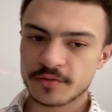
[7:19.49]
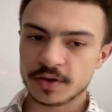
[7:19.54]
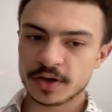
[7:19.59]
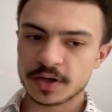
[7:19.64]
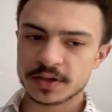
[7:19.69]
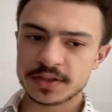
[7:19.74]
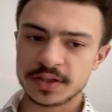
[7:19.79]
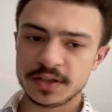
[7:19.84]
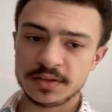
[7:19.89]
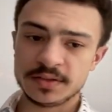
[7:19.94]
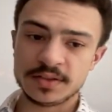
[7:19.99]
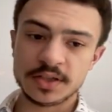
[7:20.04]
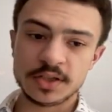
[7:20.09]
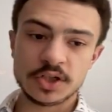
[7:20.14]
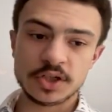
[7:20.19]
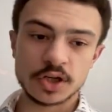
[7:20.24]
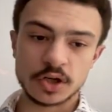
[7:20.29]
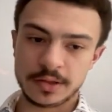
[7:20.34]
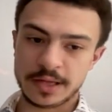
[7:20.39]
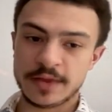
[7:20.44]
versus did
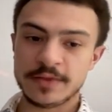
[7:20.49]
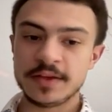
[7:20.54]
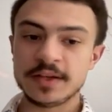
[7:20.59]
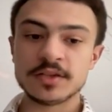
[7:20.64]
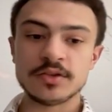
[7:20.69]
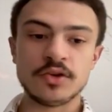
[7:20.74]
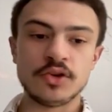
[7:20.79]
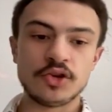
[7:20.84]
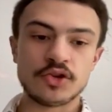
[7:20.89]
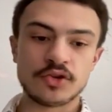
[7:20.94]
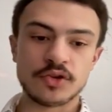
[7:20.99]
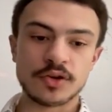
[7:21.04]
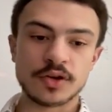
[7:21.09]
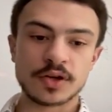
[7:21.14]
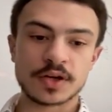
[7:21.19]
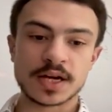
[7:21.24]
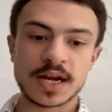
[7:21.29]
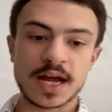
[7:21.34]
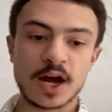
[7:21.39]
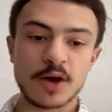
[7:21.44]
you know that this nutrient
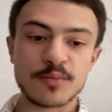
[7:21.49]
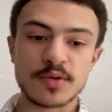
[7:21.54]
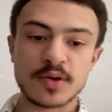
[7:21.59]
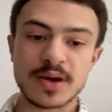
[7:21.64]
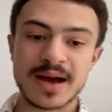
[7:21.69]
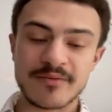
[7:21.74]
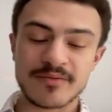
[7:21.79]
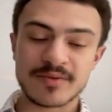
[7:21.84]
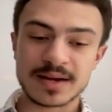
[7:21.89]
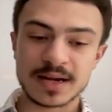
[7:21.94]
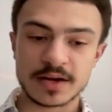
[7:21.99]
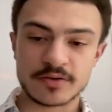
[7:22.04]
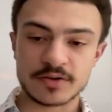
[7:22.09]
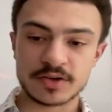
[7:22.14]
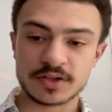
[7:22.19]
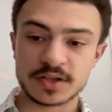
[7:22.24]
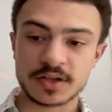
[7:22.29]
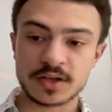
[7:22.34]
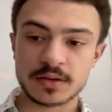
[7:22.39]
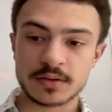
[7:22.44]
can help you have clearer
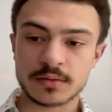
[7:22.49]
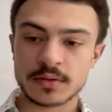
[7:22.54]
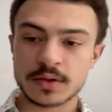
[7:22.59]
skin?